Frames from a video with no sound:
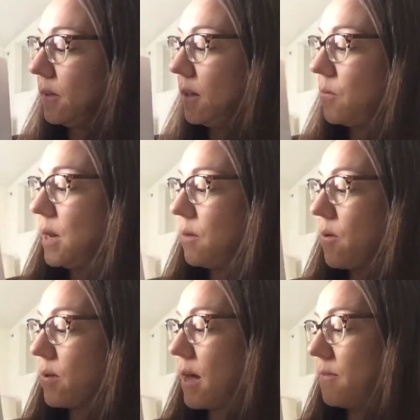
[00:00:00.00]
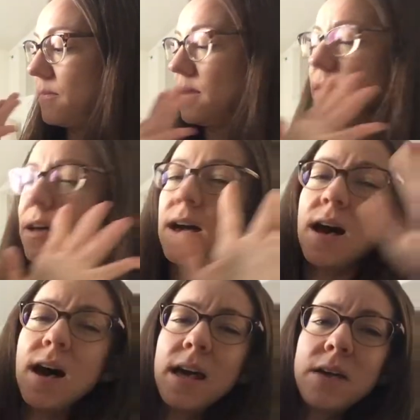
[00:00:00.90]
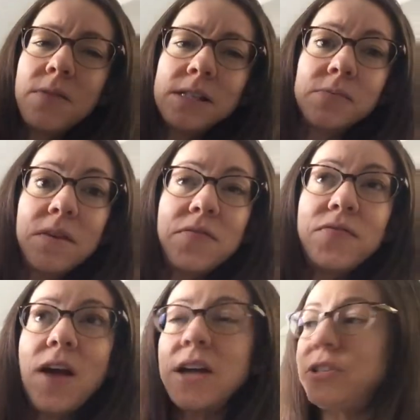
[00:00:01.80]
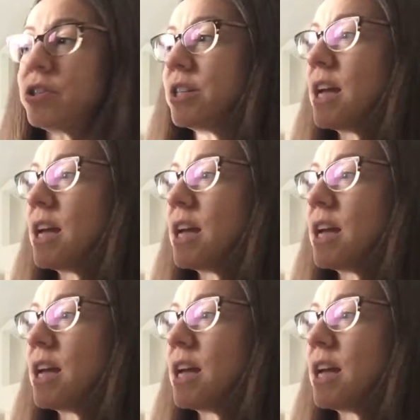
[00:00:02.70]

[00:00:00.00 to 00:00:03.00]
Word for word: When he woke up, ugh, he was refreshed